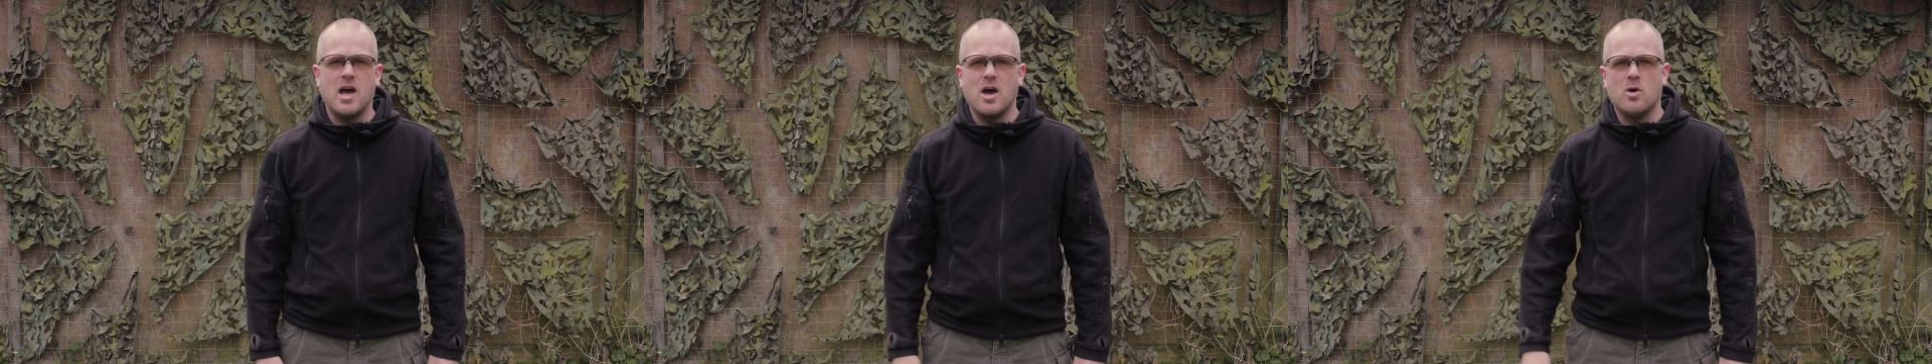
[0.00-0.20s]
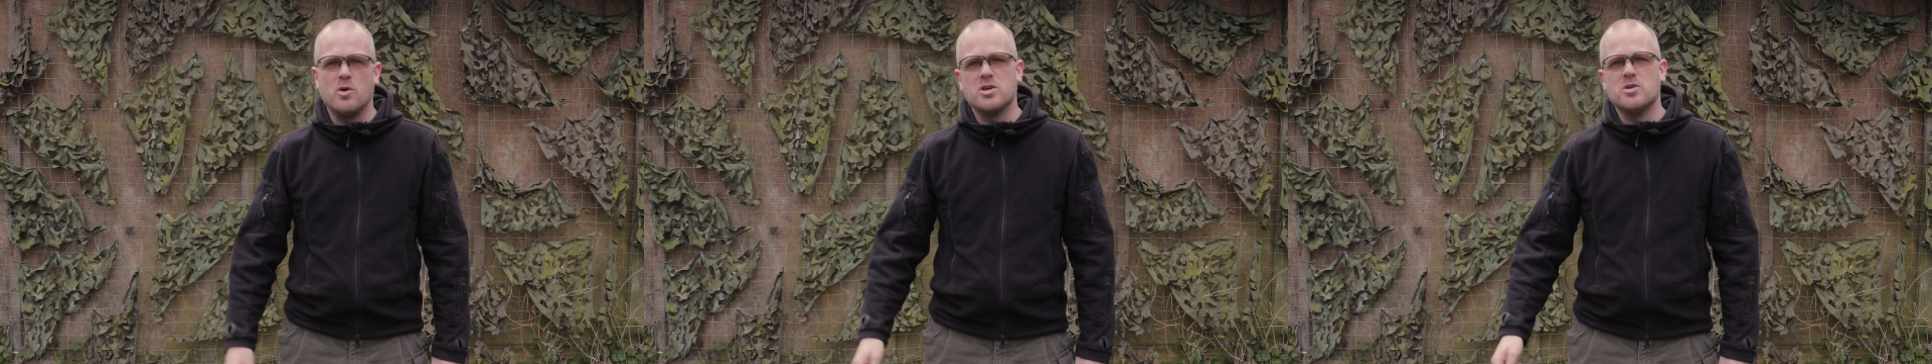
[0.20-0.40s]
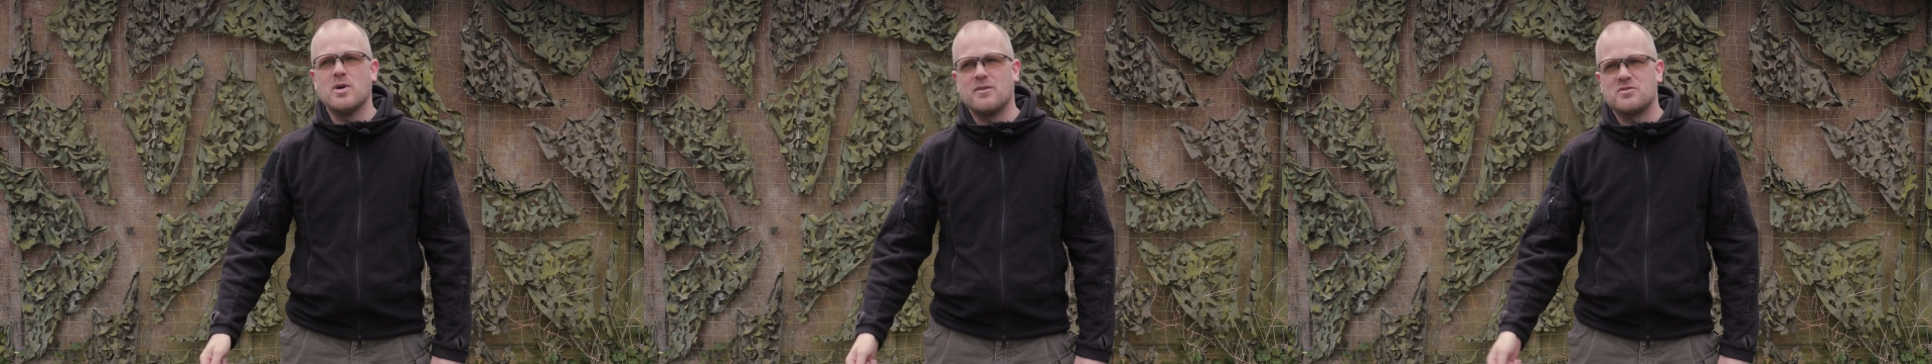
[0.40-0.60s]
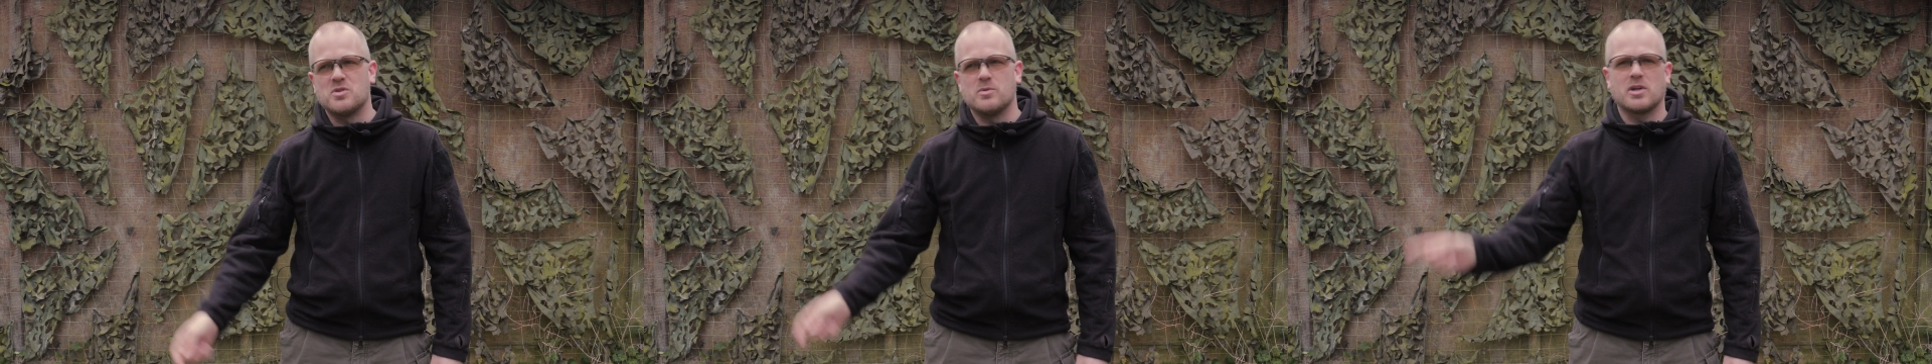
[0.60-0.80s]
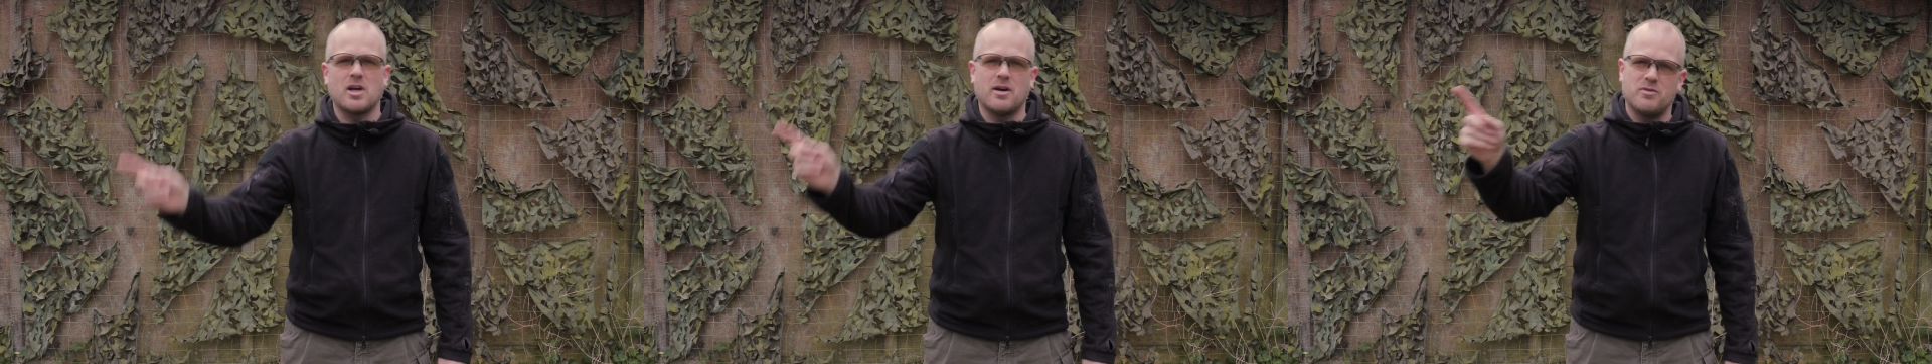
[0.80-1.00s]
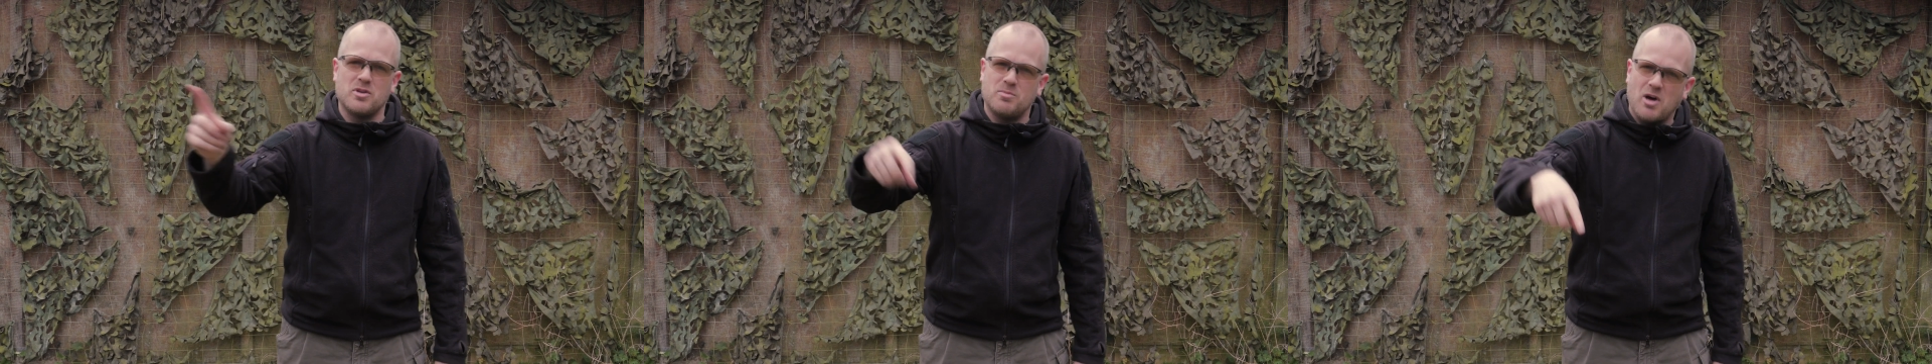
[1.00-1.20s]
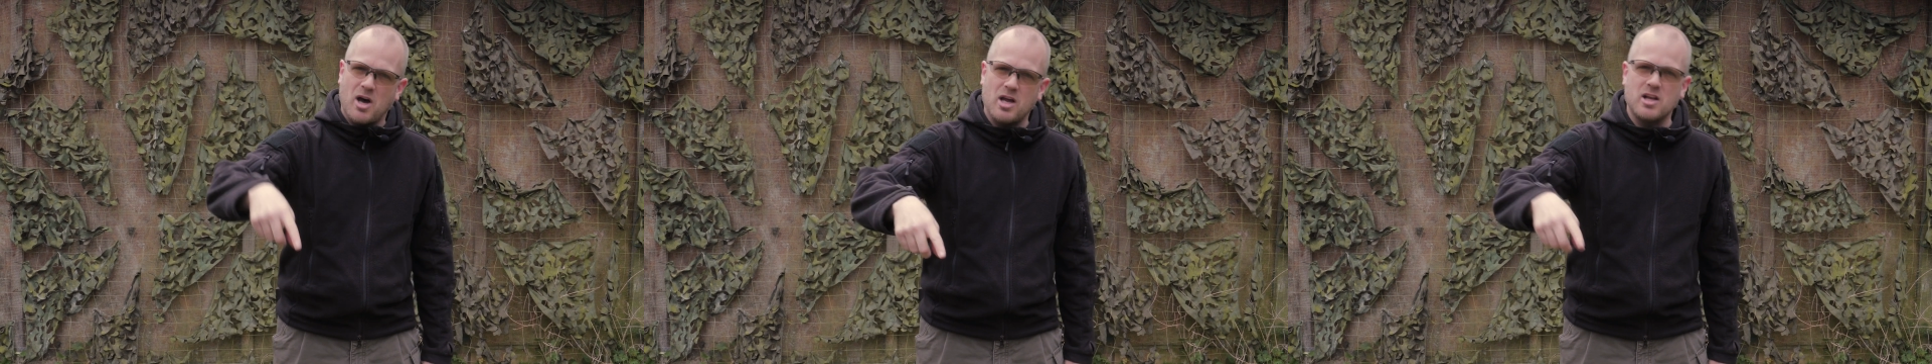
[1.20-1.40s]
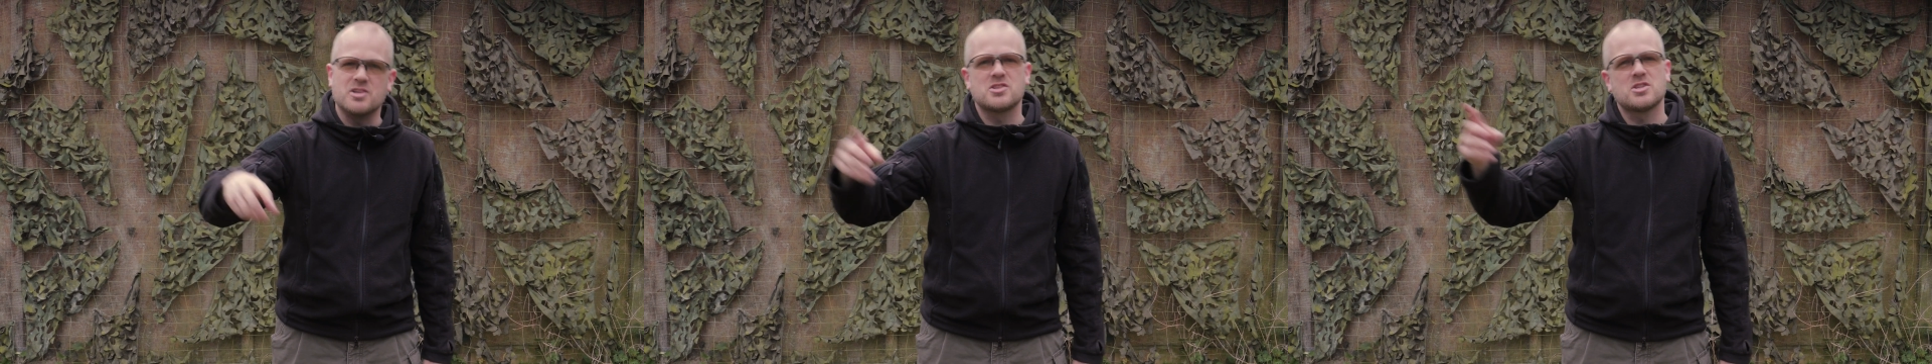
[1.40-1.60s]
or you have to recover the pilot